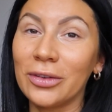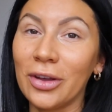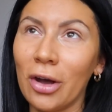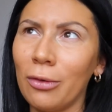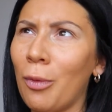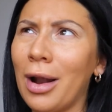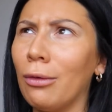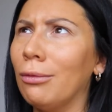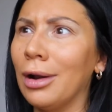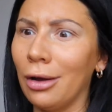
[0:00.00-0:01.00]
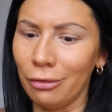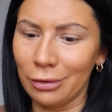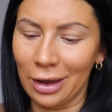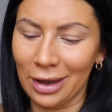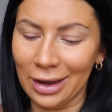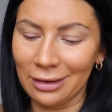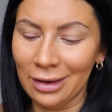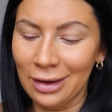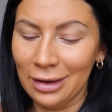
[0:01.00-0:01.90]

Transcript: so well over a decade.